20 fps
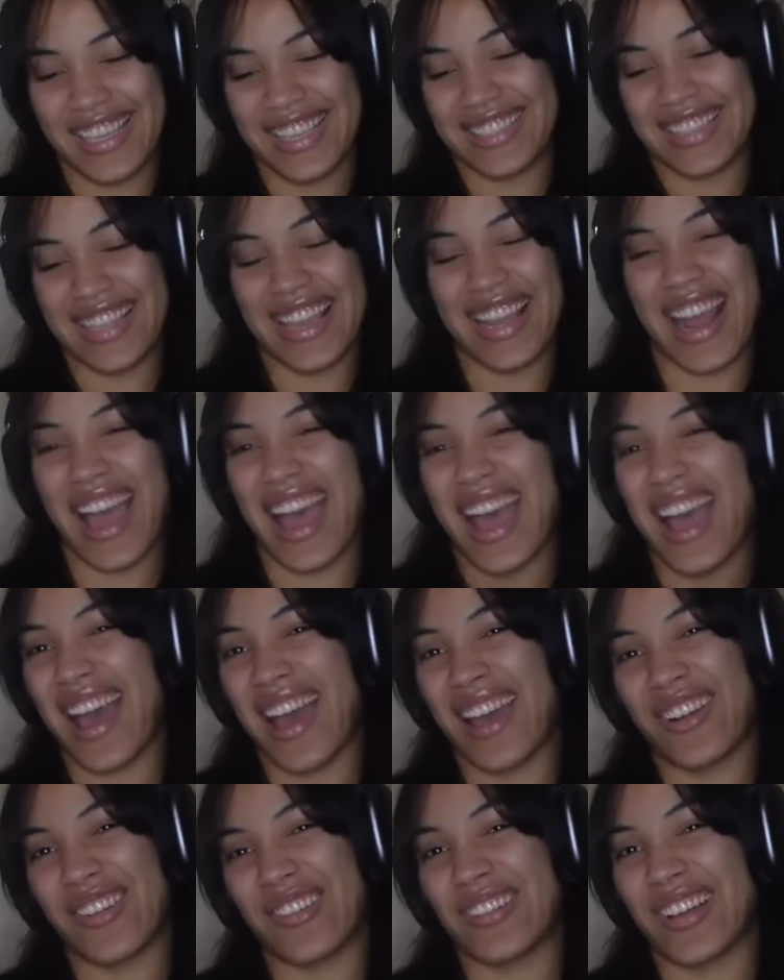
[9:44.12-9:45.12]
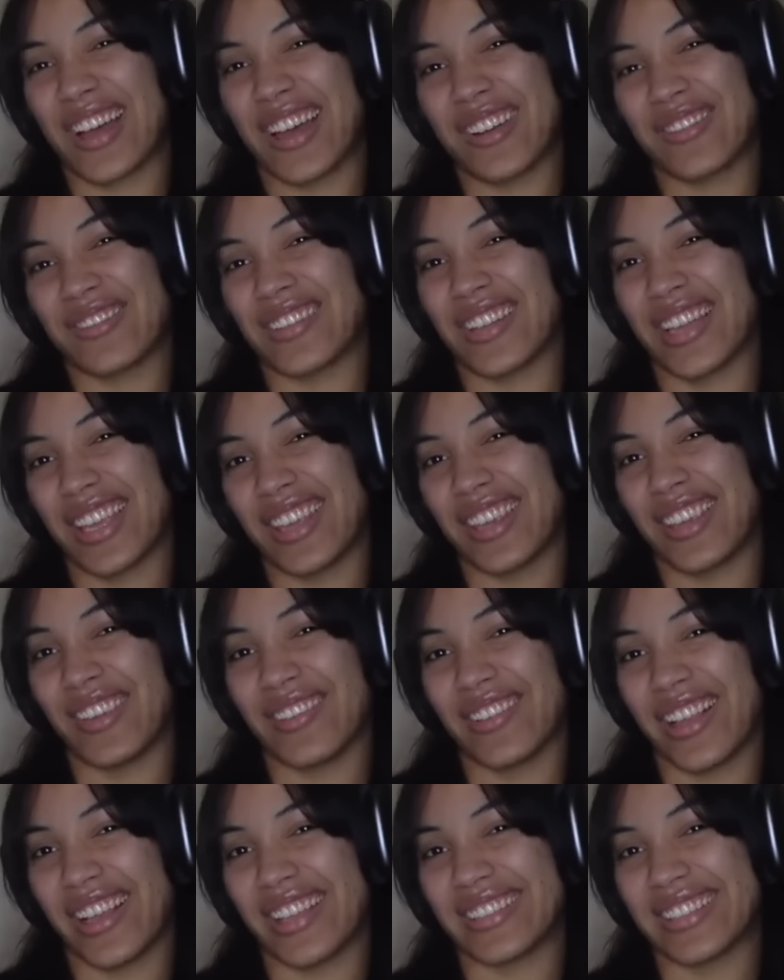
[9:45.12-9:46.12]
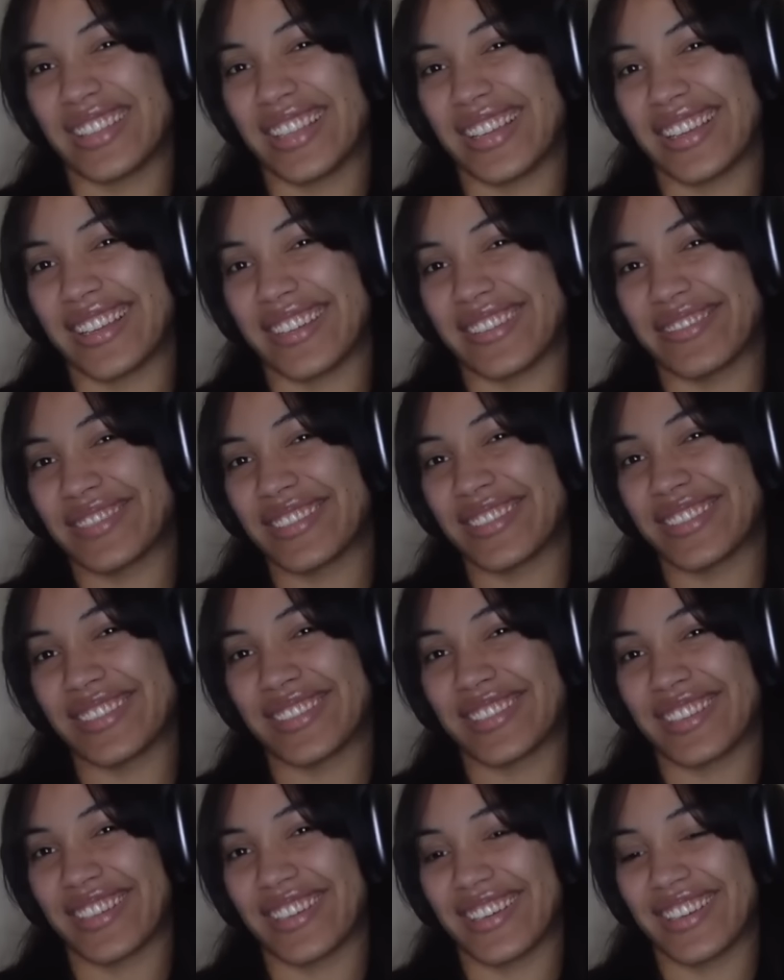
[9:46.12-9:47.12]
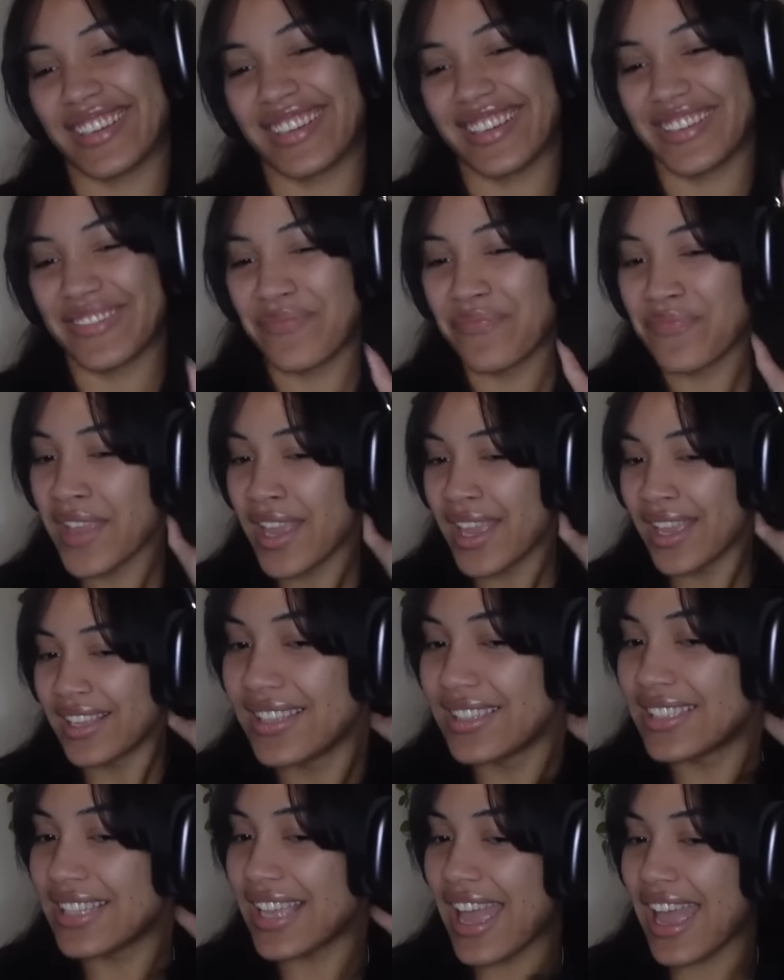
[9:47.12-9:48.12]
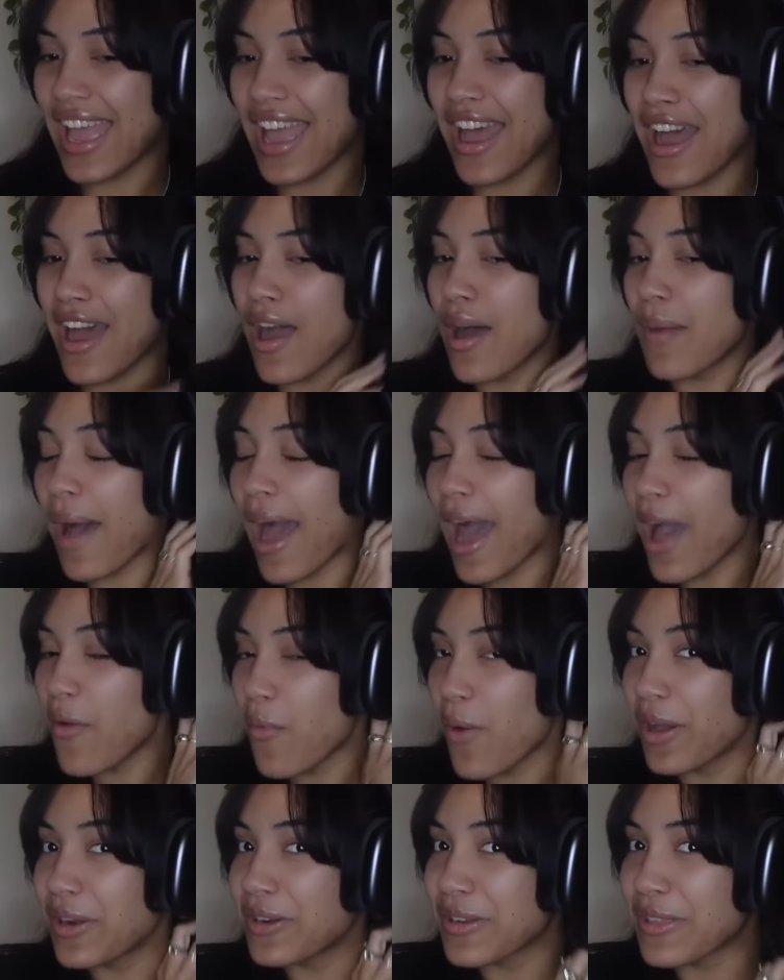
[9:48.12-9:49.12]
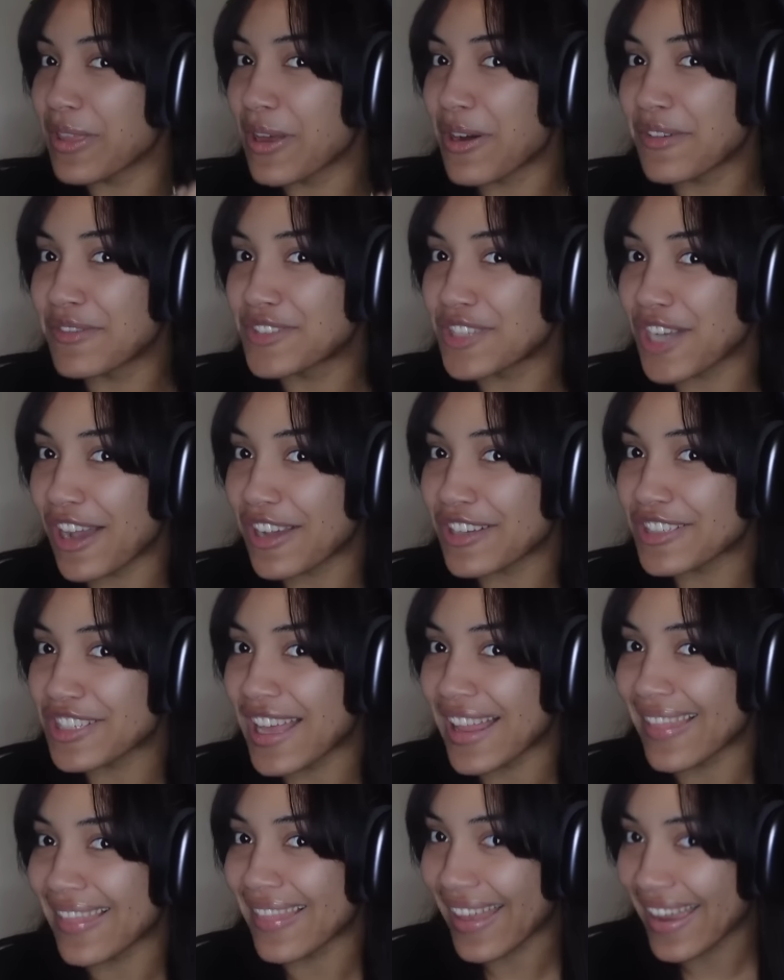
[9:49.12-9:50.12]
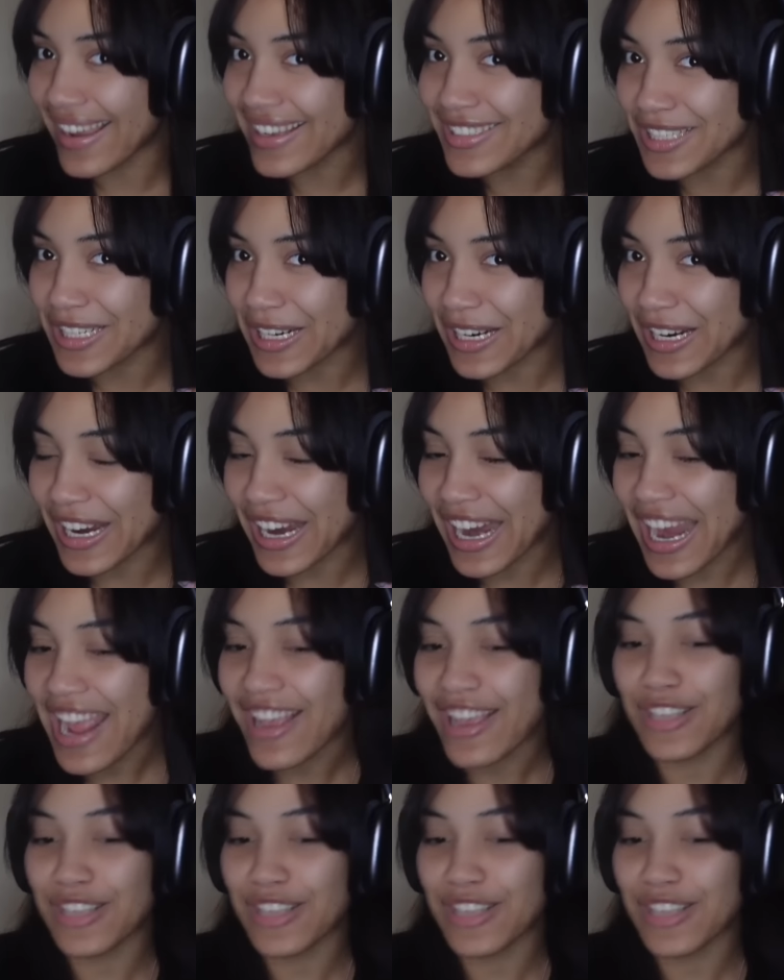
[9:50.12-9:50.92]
He said, I don't like you like that. I'm so sorry. Damn. I wonder though if Josh liked her.